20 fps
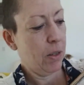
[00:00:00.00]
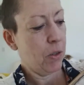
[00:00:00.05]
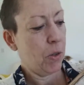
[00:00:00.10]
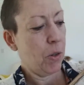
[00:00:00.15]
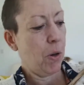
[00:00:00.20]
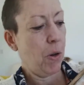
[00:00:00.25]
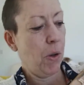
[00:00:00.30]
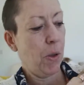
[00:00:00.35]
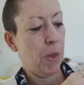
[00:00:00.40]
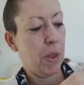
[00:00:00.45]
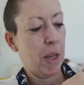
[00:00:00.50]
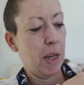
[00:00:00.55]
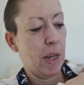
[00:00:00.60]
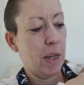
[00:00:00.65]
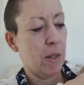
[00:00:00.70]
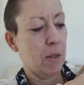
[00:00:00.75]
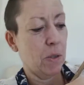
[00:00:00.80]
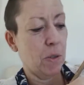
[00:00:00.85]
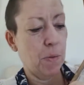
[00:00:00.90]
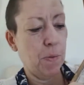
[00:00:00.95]
So I've got
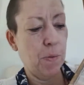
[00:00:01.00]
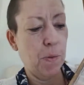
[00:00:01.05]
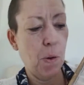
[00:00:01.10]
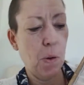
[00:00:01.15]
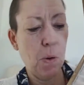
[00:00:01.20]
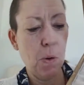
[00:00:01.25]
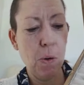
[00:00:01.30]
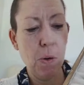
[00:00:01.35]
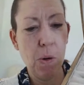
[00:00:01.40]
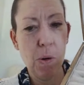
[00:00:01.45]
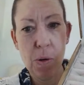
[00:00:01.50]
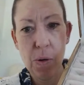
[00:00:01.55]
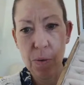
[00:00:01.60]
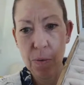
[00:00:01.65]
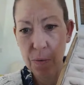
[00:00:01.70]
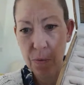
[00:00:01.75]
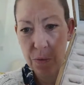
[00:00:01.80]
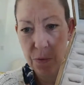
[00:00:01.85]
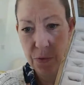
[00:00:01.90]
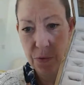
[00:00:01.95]
these four
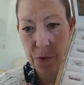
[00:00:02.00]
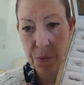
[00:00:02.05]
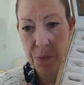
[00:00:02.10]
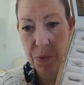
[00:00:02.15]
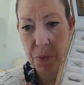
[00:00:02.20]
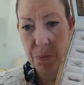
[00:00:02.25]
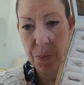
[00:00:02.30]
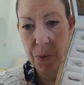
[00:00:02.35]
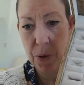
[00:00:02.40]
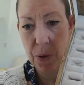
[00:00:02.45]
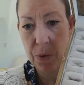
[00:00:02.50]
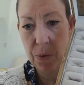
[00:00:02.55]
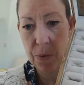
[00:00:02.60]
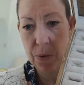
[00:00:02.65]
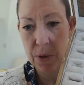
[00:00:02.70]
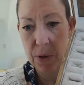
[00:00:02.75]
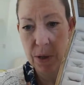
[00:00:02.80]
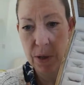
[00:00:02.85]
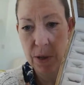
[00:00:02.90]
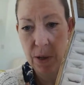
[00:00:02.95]
from the
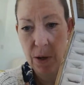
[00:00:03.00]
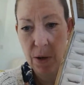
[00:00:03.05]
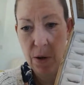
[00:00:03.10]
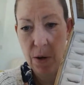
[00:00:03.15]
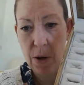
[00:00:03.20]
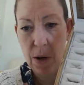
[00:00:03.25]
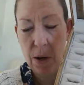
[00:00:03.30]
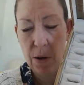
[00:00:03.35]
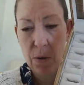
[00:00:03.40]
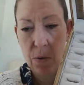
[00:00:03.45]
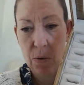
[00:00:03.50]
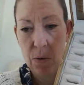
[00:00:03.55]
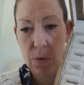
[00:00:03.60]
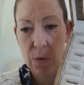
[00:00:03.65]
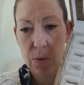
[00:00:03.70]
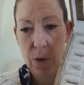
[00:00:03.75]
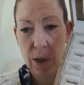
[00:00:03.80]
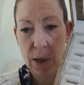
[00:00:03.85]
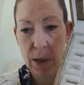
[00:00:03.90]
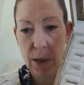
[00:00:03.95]
boot,
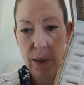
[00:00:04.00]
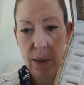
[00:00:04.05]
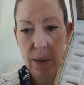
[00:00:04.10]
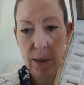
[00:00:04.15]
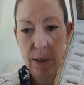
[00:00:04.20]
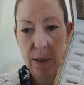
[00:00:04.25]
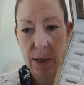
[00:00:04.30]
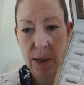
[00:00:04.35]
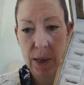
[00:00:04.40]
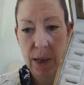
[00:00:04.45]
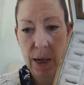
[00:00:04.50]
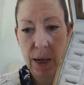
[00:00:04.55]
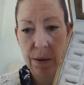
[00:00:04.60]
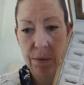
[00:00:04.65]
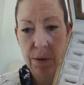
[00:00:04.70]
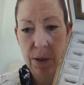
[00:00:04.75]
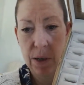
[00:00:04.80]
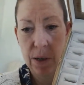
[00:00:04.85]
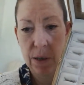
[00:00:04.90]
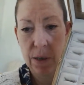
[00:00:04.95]
all
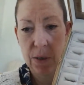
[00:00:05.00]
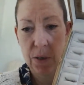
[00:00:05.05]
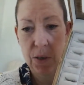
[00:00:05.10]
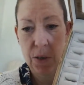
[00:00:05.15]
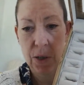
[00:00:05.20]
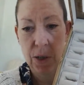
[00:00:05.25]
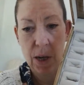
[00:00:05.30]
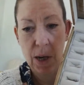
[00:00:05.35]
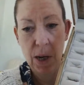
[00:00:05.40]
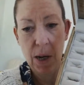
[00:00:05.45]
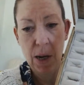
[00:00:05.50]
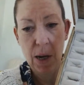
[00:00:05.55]
9-carat.